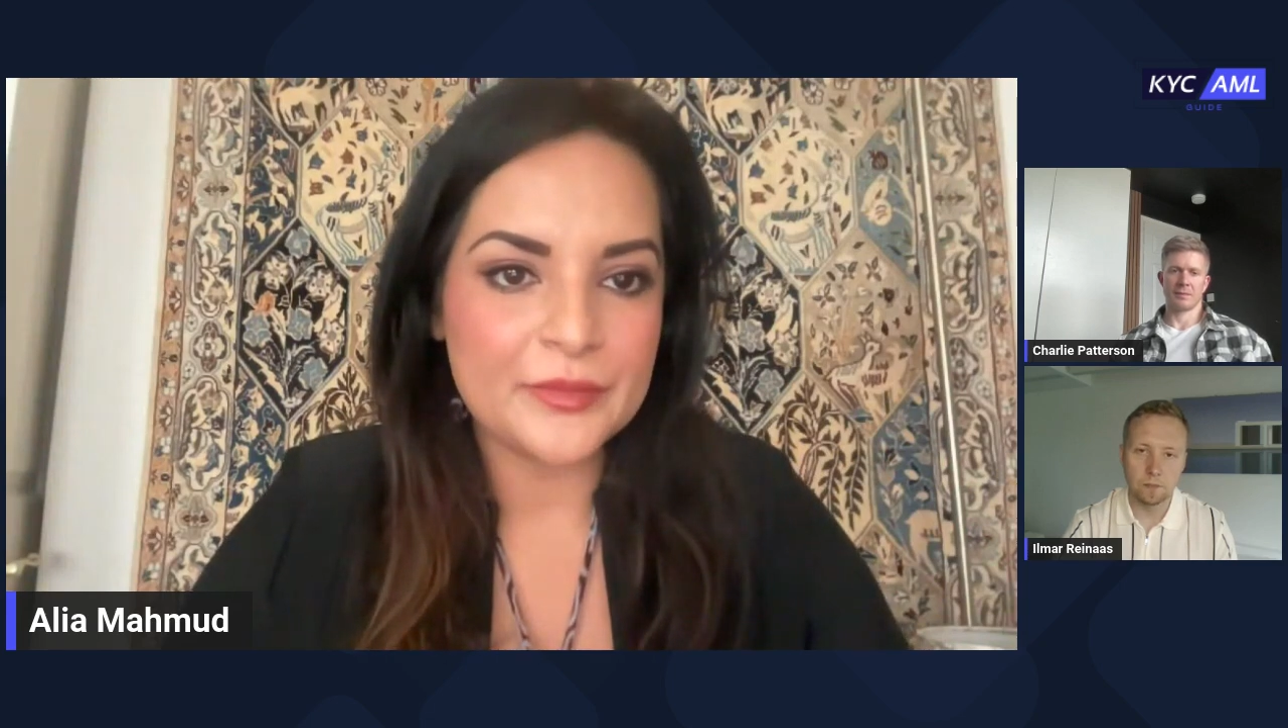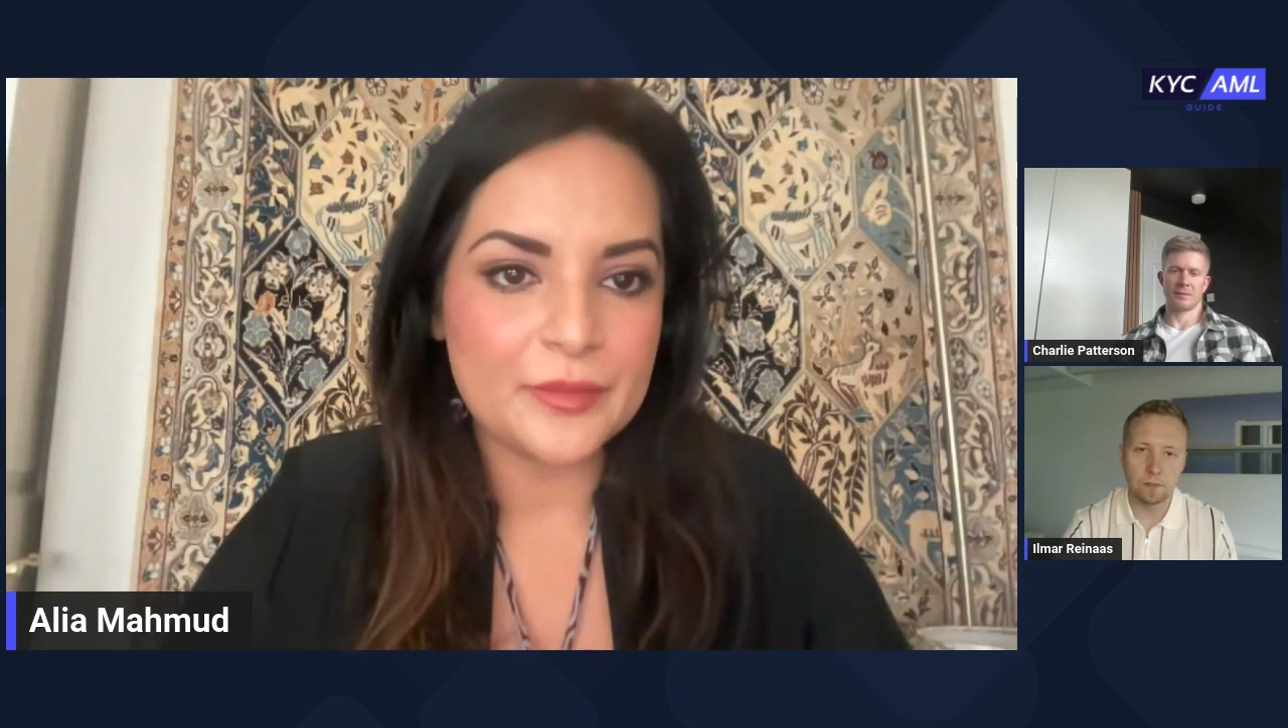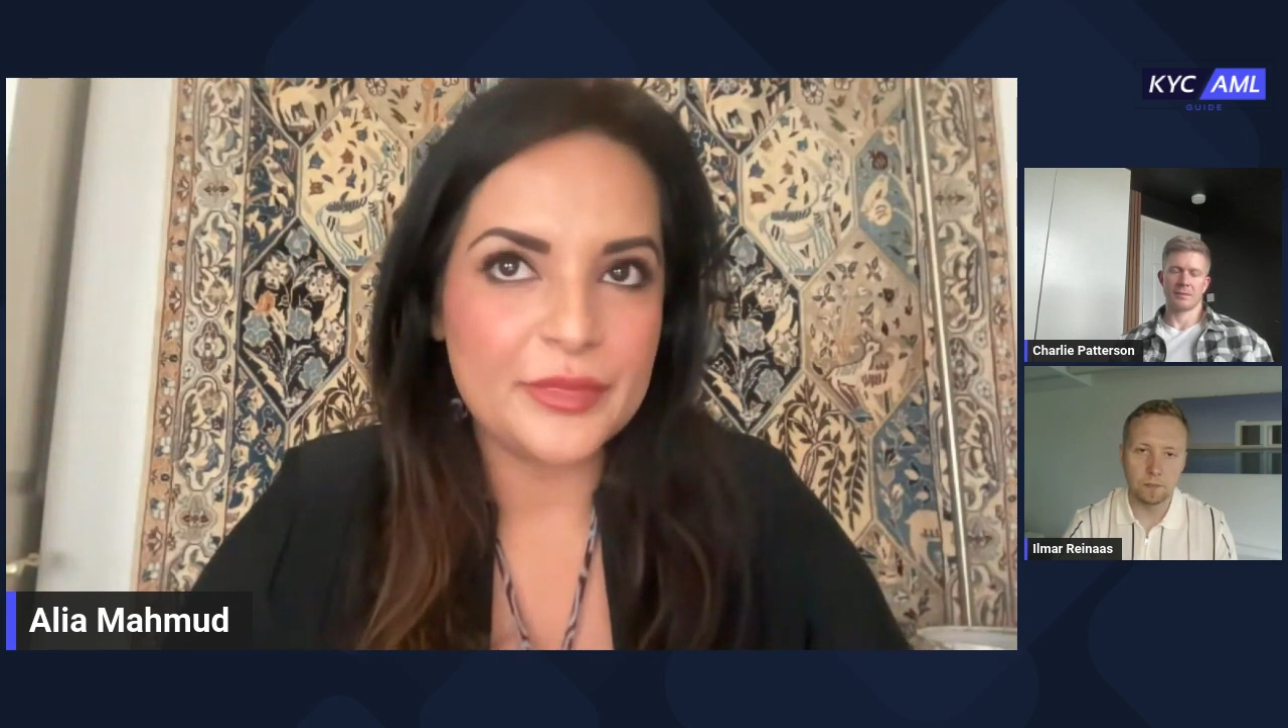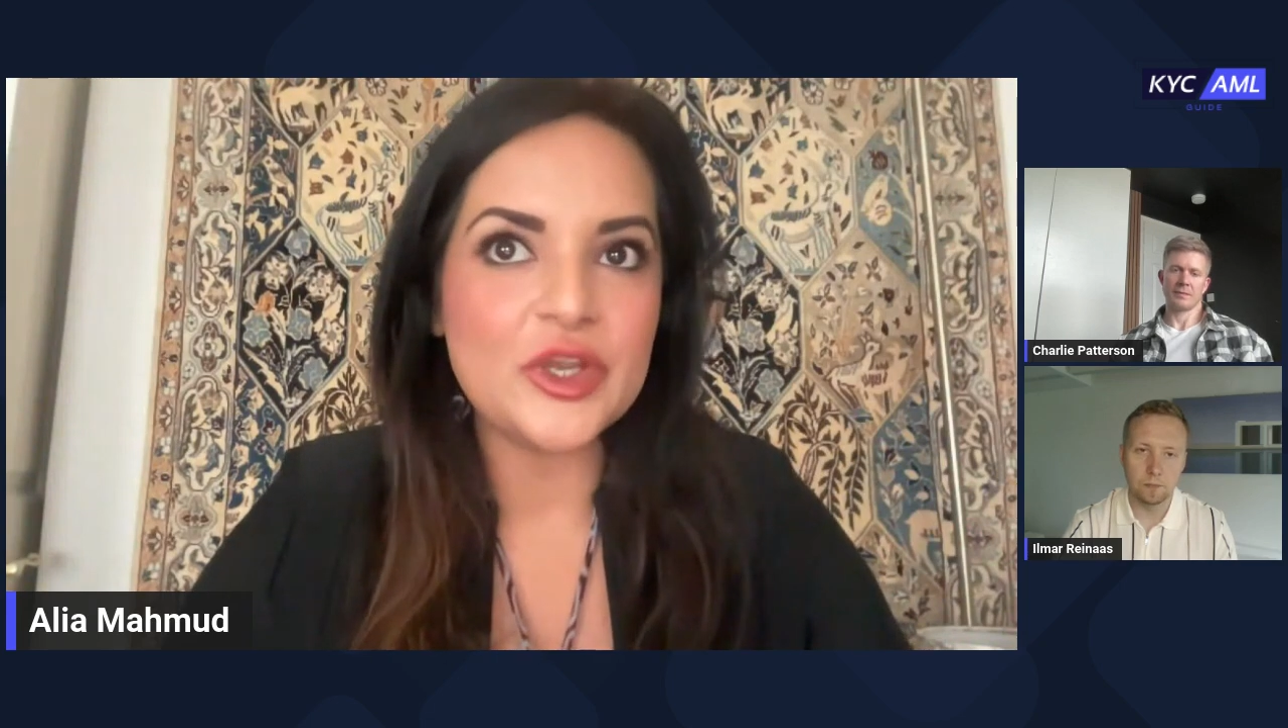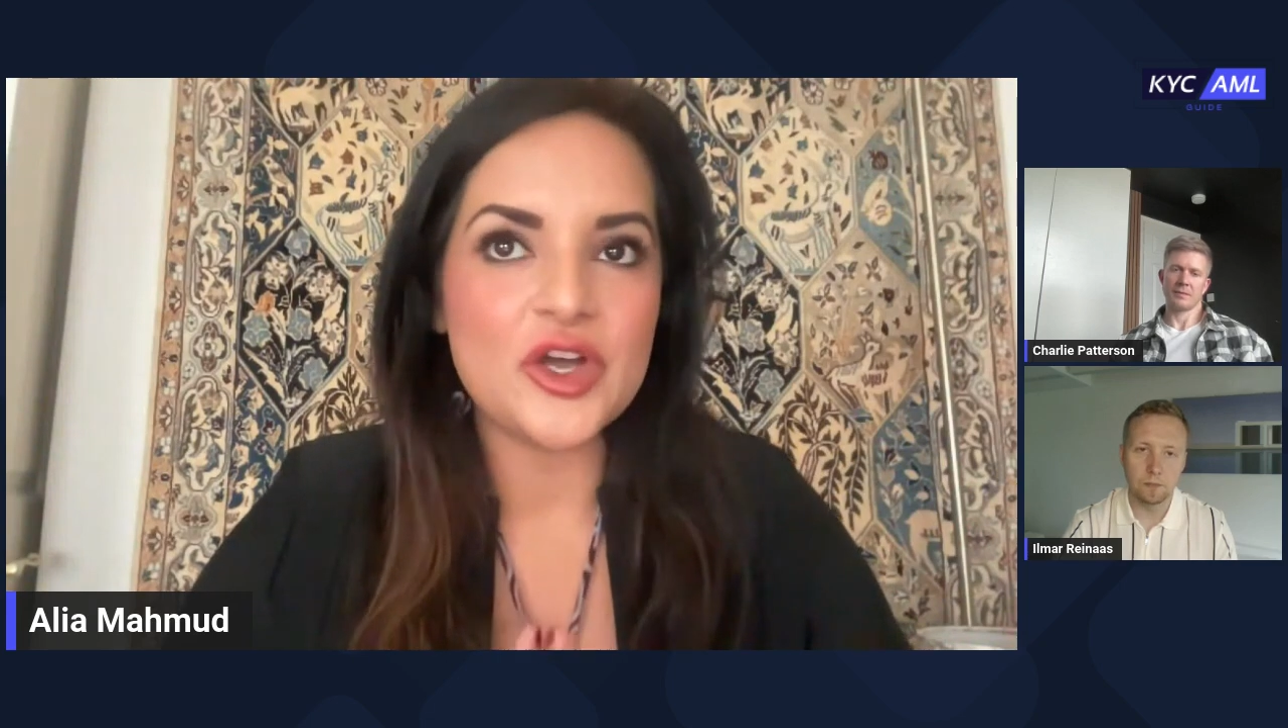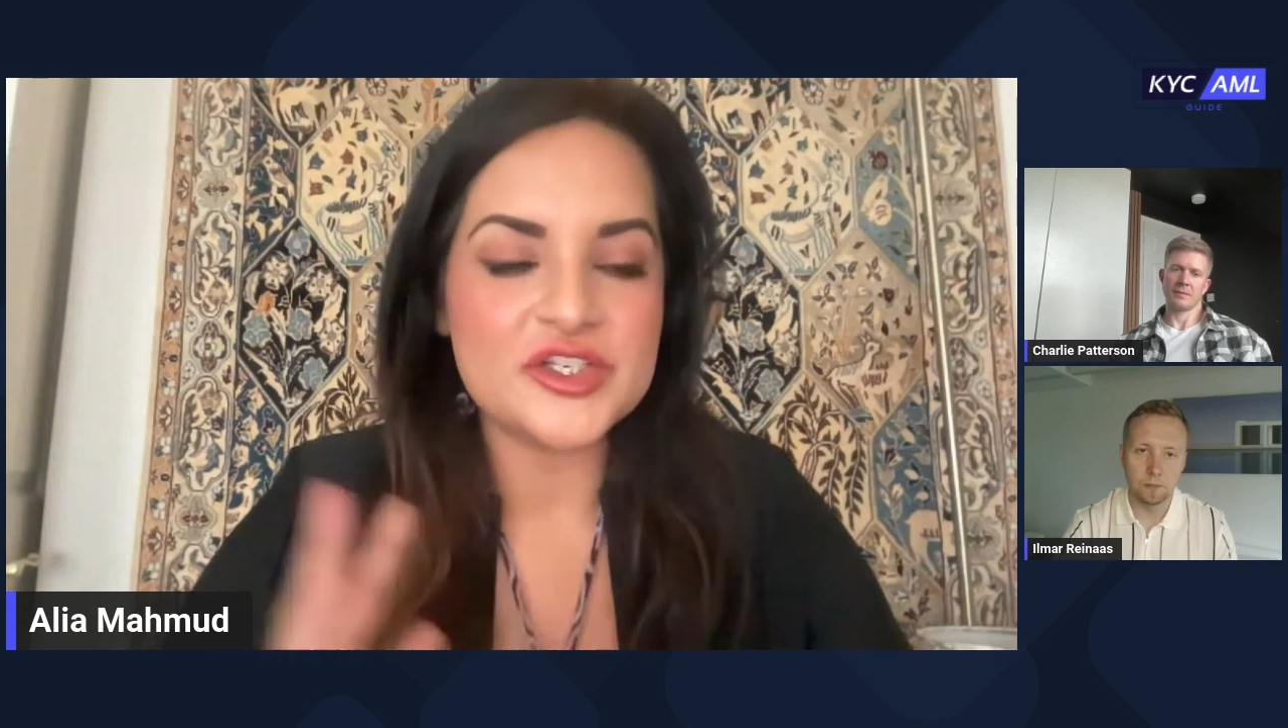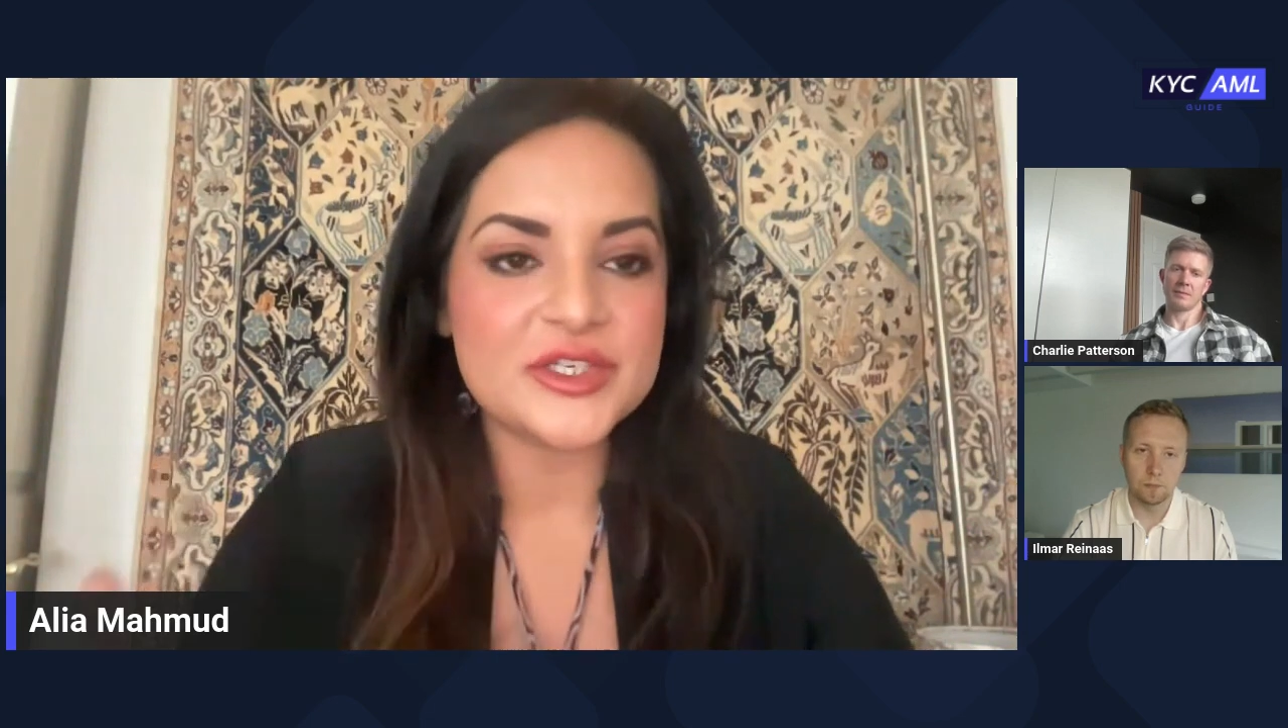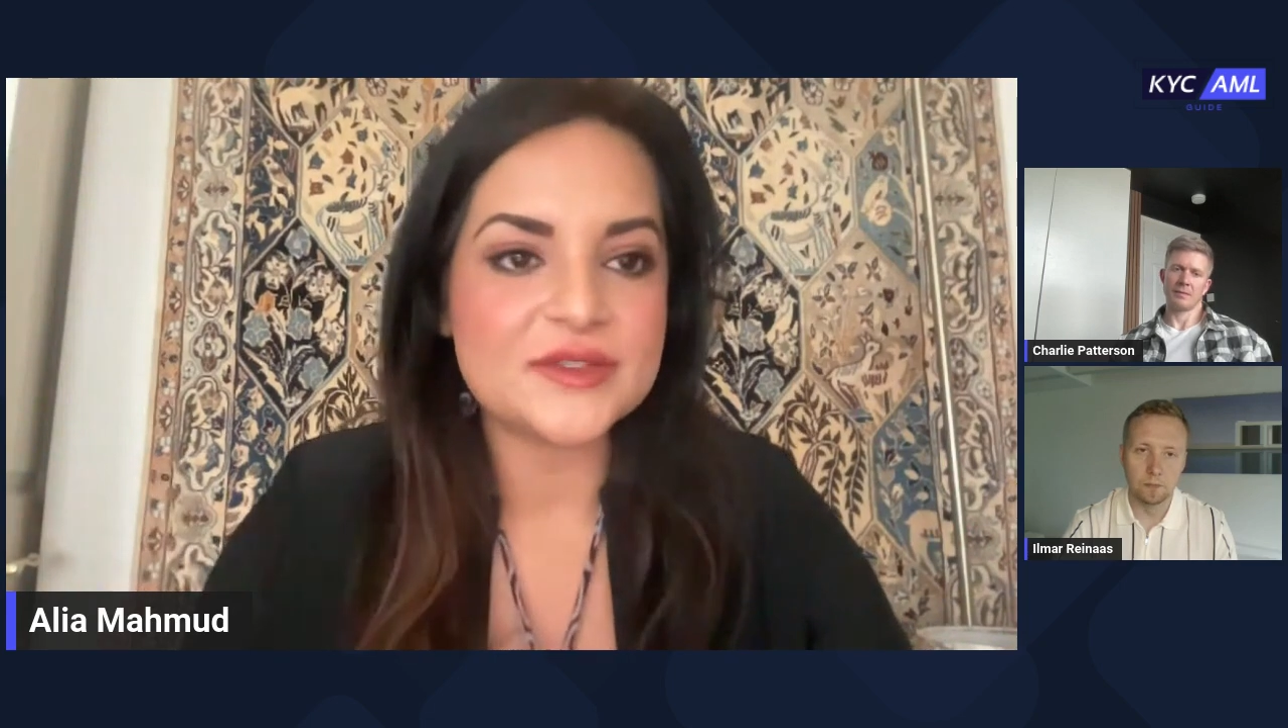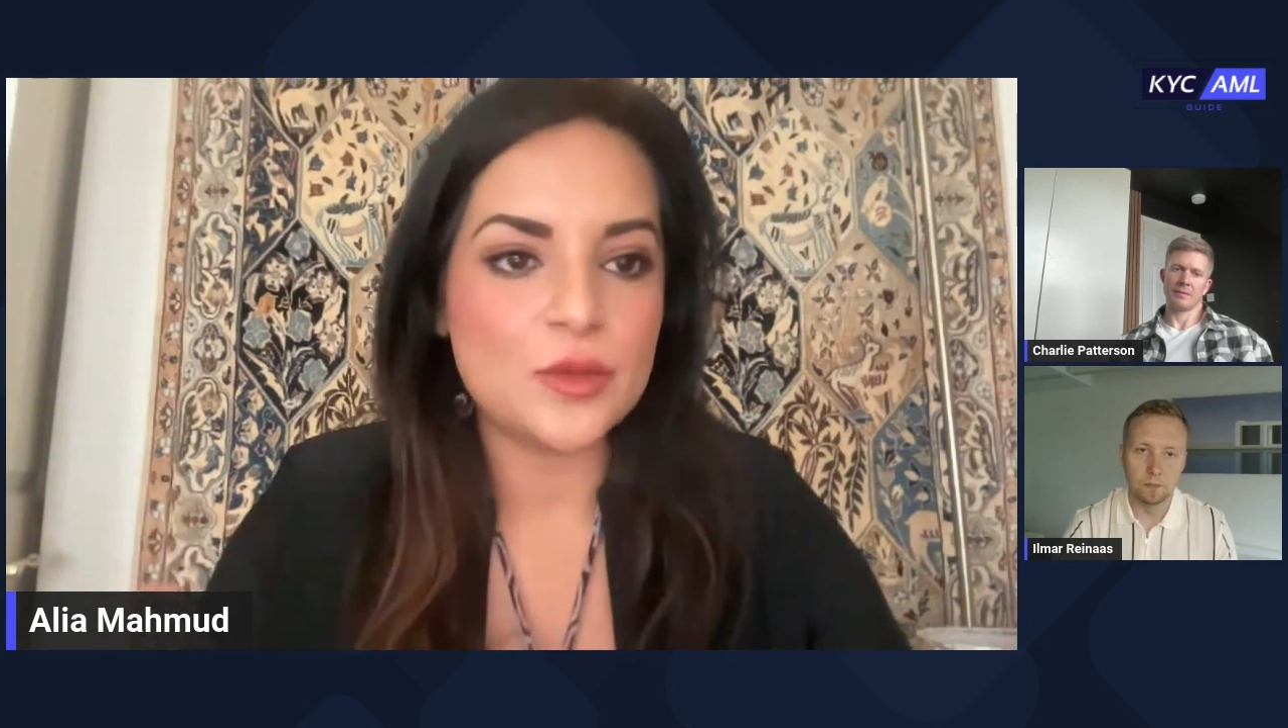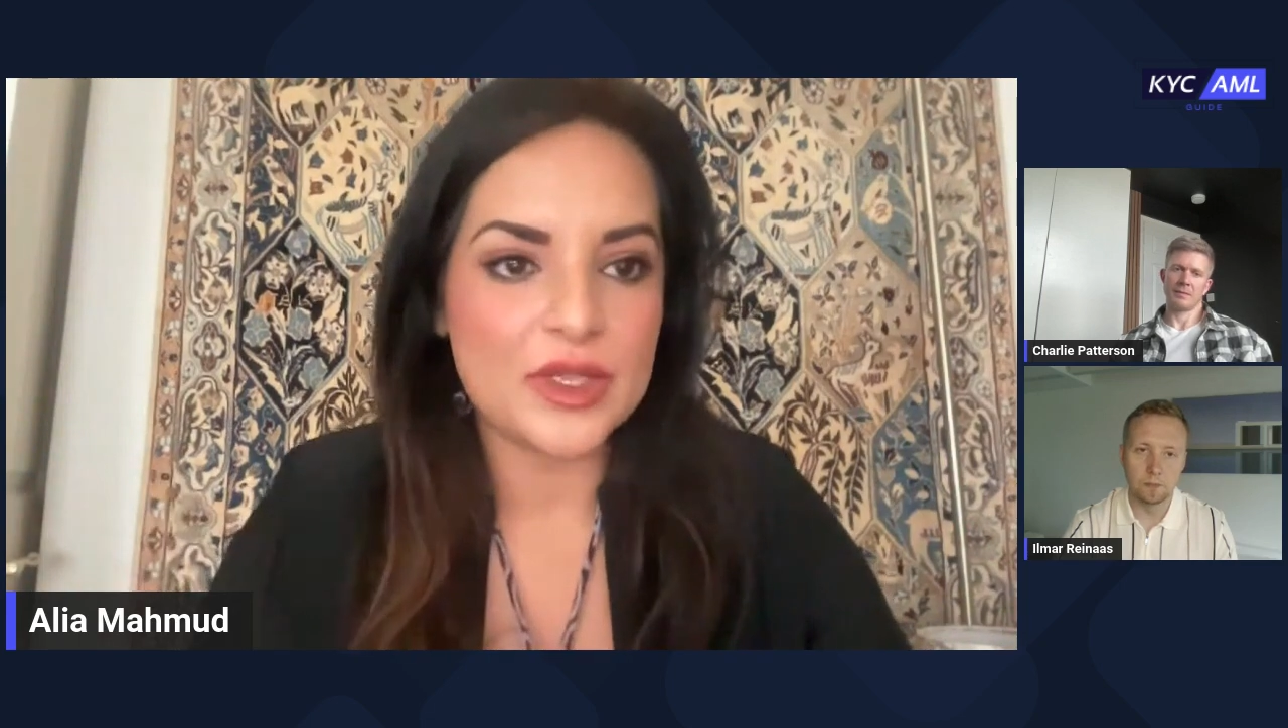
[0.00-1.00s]
beyond
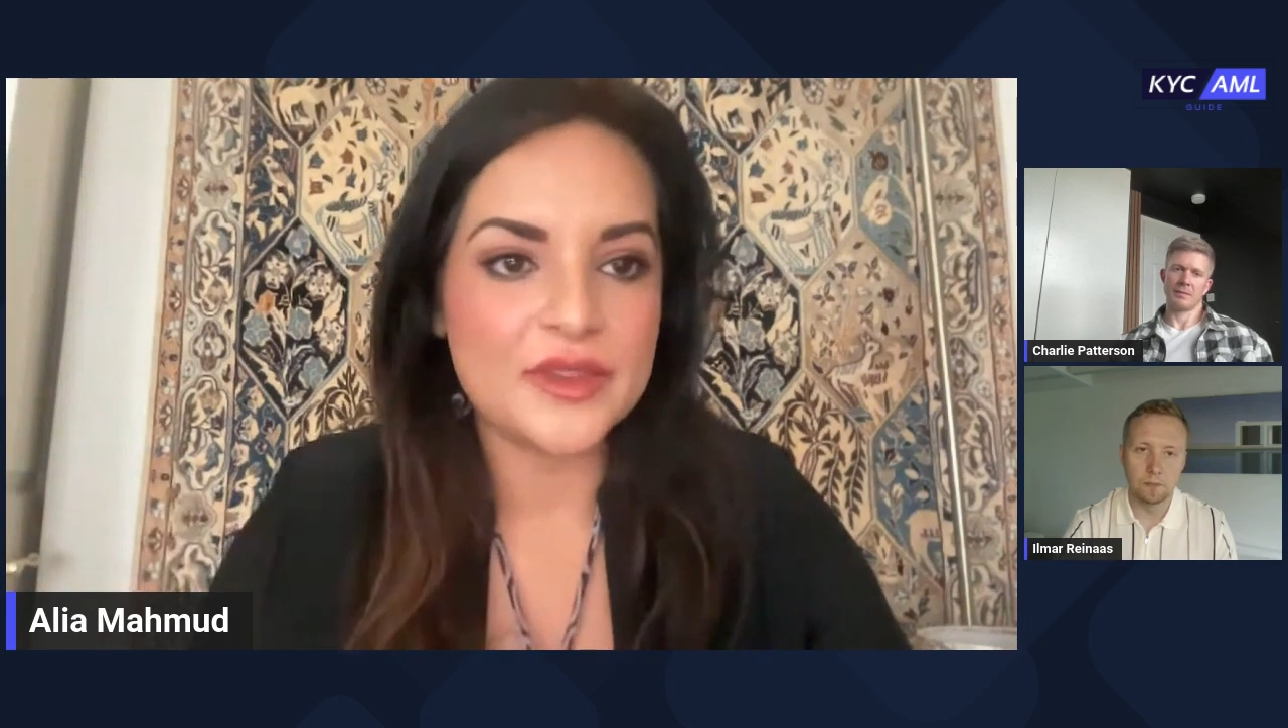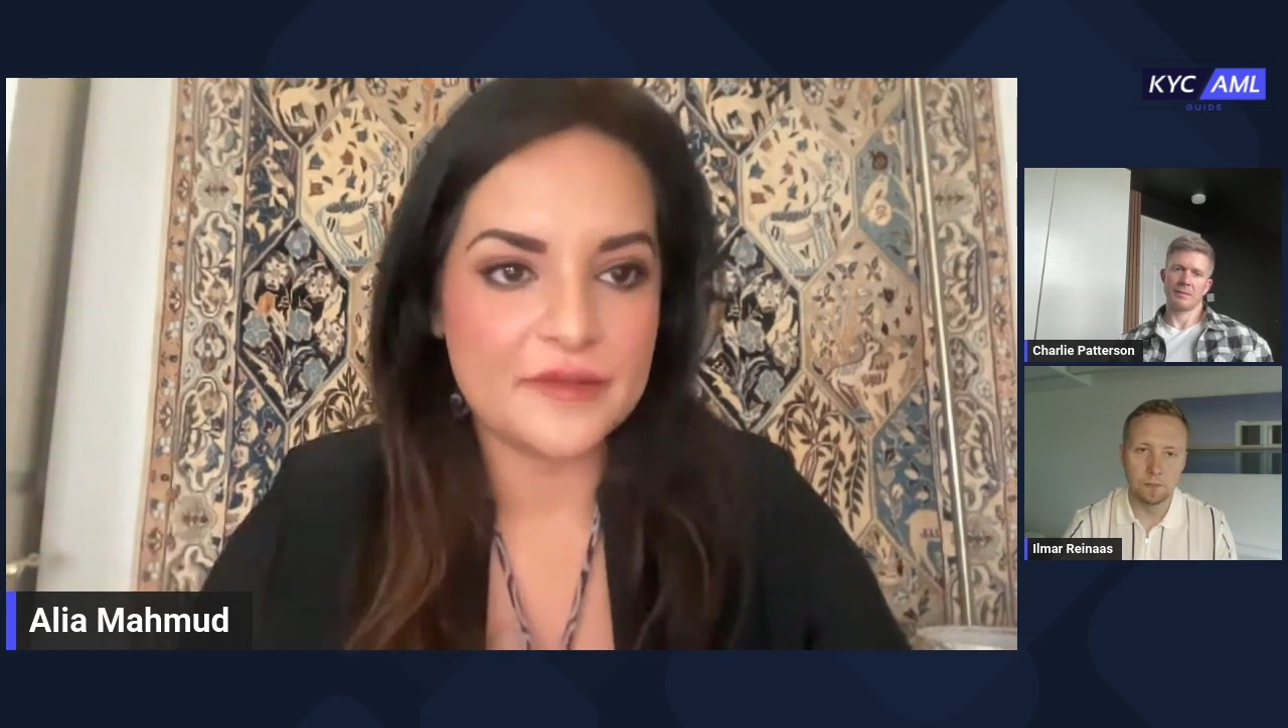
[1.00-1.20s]
just what